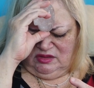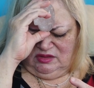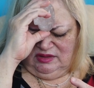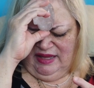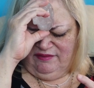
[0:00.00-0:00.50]

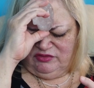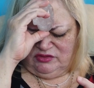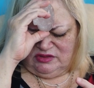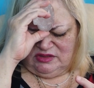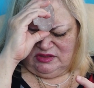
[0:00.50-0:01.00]

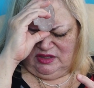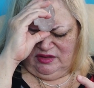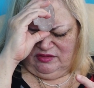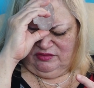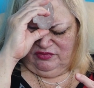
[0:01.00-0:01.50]
levels
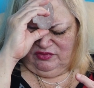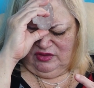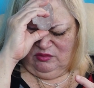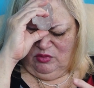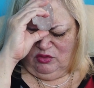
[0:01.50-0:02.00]
of
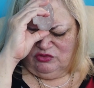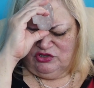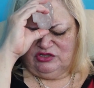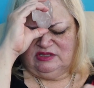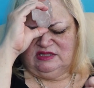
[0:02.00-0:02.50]

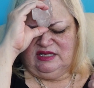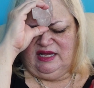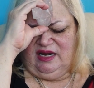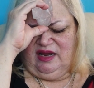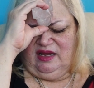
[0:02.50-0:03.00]
emotions
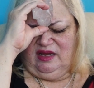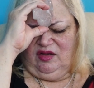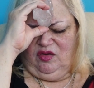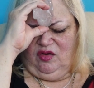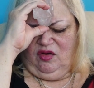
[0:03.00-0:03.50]
that
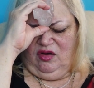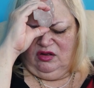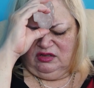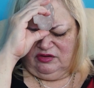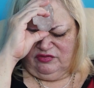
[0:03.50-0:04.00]

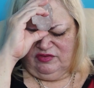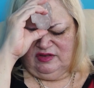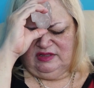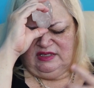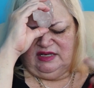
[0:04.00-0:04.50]
all are
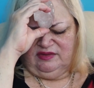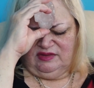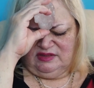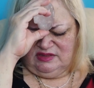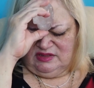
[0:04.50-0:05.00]
feeling at
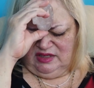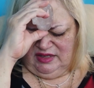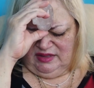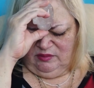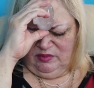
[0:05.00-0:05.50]
this
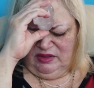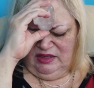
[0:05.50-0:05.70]
time.